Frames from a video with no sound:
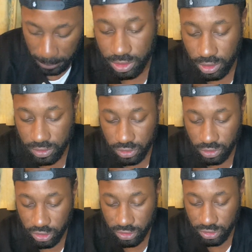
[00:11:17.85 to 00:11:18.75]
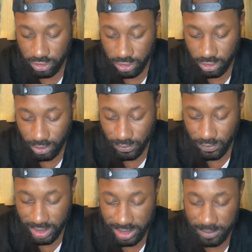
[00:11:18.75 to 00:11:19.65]
The whole situation is not
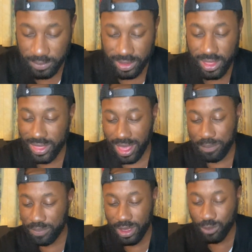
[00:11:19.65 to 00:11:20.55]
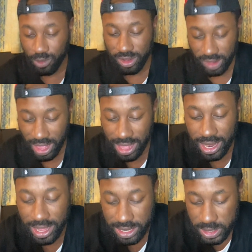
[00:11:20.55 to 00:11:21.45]
funny, but that bit was a
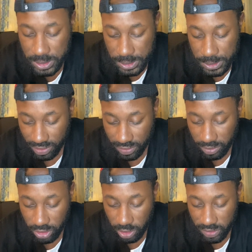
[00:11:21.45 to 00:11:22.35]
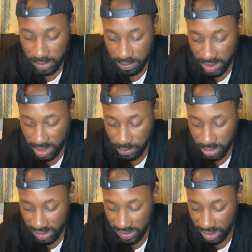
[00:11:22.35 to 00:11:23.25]
highlight. Someone commented, being in
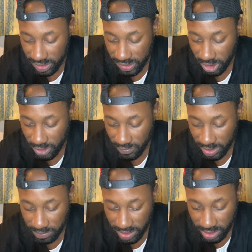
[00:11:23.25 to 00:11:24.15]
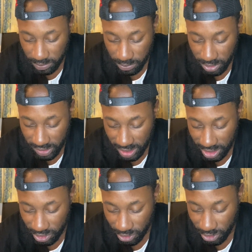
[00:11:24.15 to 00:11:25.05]
prison sounds terrifying. Being in prison
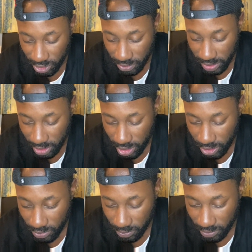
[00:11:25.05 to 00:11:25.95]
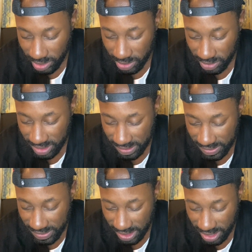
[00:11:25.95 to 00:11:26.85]
and not knowing what anyone is
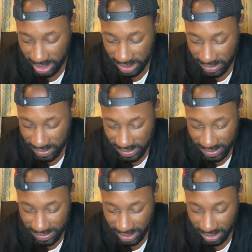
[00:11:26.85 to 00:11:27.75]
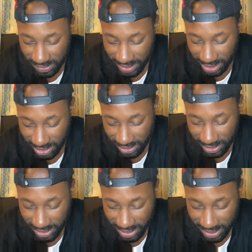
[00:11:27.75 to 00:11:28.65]
saying sounds like a
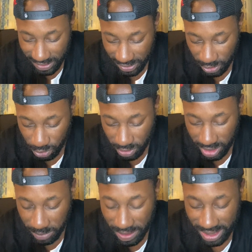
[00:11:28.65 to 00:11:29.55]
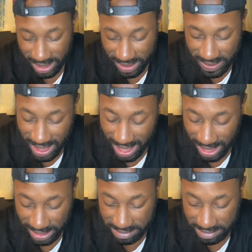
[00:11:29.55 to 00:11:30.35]
3-year panic attack.